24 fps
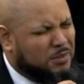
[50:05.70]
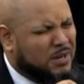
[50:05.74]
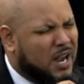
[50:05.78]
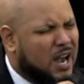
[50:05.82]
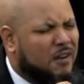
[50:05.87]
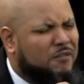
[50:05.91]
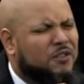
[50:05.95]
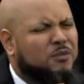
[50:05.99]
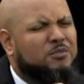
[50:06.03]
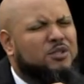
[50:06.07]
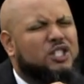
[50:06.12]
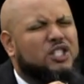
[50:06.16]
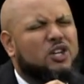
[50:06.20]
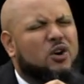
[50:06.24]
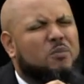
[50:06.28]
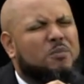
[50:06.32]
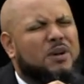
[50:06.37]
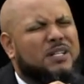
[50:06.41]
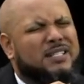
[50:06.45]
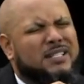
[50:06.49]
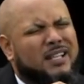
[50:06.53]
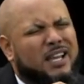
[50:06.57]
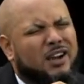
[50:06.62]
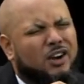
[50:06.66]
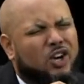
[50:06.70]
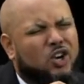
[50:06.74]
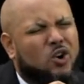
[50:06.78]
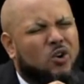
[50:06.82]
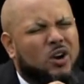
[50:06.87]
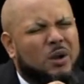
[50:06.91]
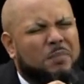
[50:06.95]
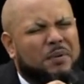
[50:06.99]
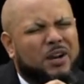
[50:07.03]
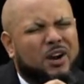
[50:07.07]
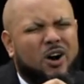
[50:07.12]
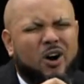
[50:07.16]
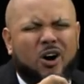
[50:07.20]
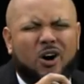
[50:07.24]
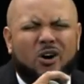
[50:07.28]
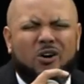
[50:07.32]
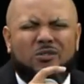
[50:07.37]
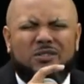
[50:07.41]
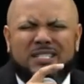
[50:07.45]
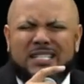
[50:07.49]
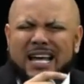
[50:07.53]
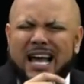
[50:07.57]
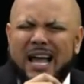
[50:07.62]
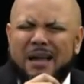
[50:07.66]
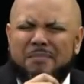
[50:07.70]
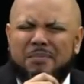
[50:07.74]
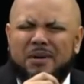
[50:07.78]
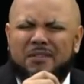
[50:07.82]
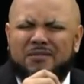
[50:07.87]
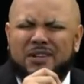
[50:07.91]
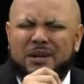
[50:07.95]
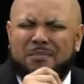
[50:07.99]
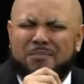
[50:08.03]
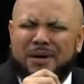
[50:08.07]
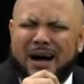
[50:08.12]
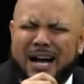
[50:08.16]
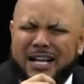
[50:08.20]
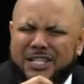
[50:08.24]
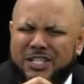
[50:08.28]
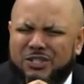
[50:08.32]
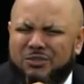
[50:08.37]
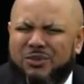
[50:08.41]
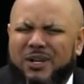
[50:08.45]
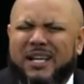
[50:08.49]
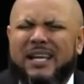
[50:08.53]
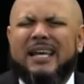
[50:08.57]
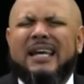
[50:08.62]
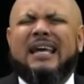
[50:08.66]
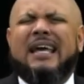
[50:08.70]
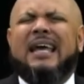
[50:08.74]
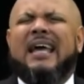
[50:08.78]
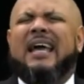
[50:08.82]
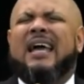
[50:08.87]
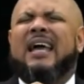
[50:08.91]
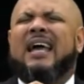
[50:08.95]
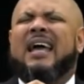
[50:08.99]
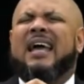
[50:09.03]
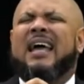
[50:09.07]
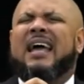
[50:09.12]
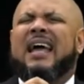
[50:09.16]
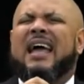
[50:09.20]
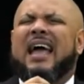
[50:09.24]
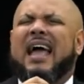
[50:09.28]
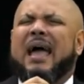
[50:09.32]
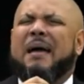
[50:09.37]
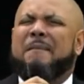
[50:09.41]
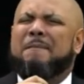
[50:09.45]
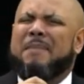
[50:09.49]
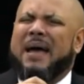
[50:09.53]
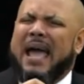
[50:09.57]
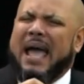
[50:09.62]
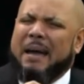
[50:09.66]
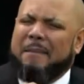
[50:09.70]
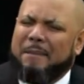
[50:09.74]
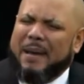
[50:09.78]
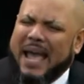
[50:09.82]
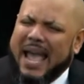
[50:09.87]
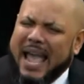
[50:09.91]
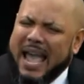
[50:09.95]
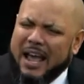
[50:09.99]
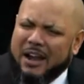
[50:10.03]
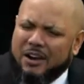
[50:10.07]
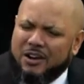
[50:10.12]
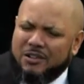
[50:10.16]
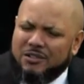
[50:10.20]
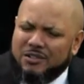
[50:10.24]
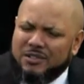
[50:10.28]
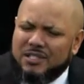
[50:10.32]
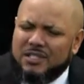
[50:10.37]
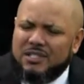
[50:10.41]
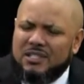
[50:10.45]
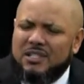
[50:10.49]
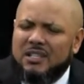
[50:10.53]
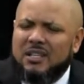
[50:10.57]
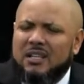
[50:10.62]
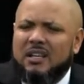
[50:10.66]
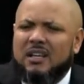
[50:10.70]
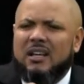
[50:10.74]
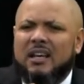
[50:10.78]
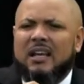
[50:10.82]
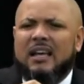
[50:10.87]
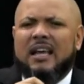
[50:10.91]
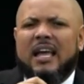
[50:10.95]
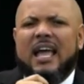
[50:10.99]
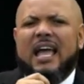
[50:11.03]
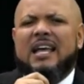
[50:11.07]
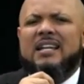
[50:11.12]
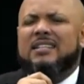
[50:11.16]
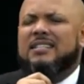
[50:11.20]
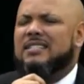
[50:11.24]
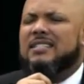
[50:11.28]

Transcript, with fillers: God from so much and they are caught up in all type of debauchery and bad patterns and